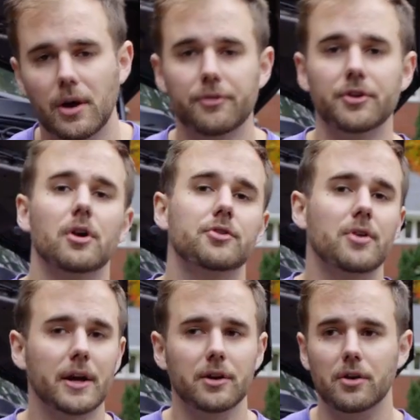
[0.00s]
Now, if you're not
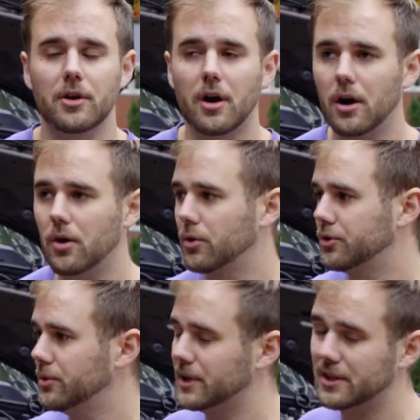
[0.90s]
tracking your car or
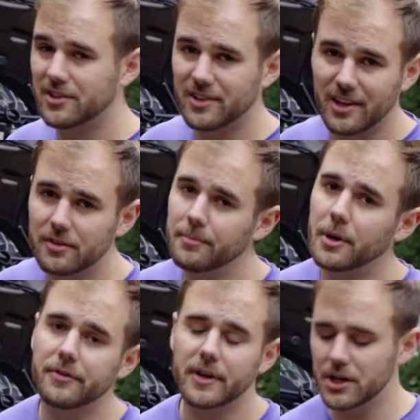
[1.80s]
doing extensive
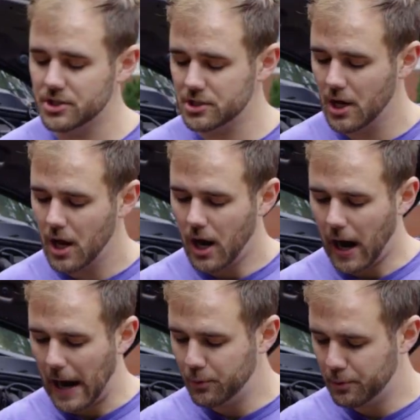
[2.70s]
modifications,
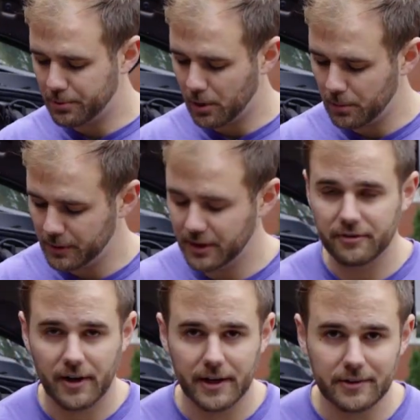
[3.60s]
I would probably
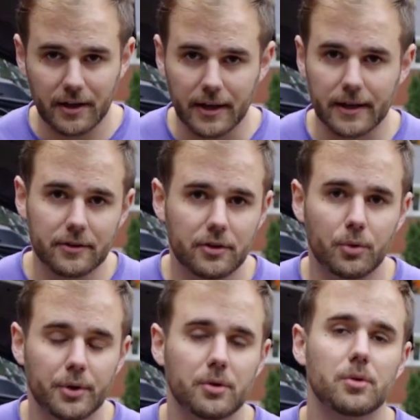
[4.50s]
advise against an
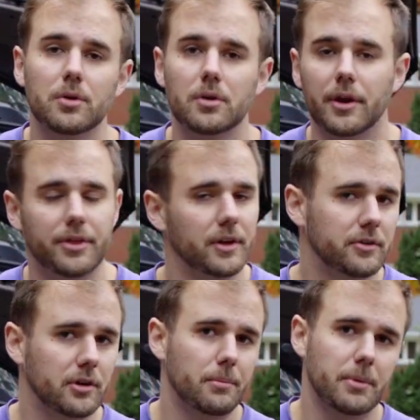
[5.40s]
oil cooler. I think
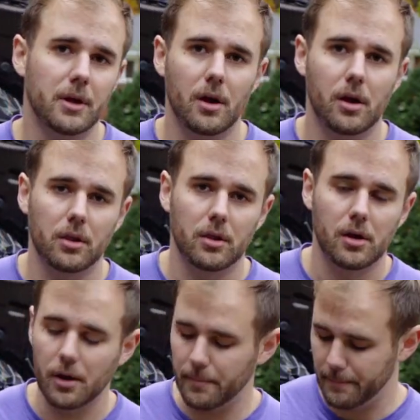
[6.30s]
it's going to be a
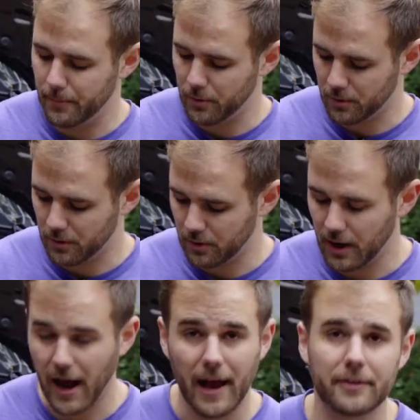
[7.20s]
lot more
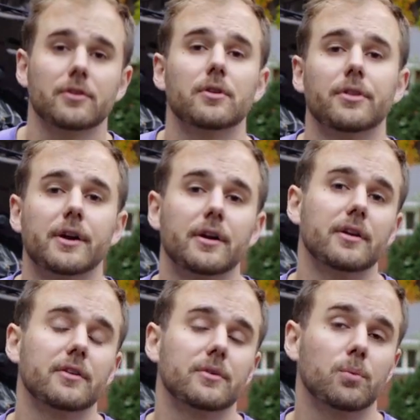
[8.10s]
hassle than it
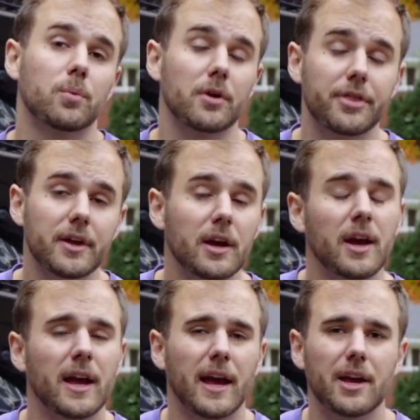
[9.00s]
is worth it,
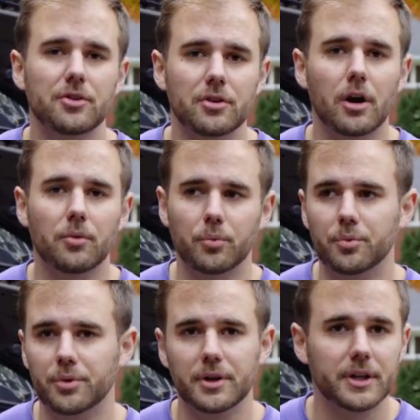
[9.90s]
and you're not
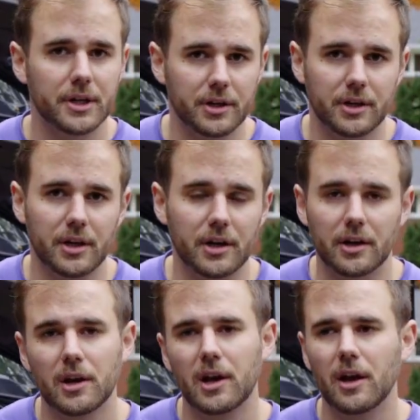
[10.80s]
really going to need it.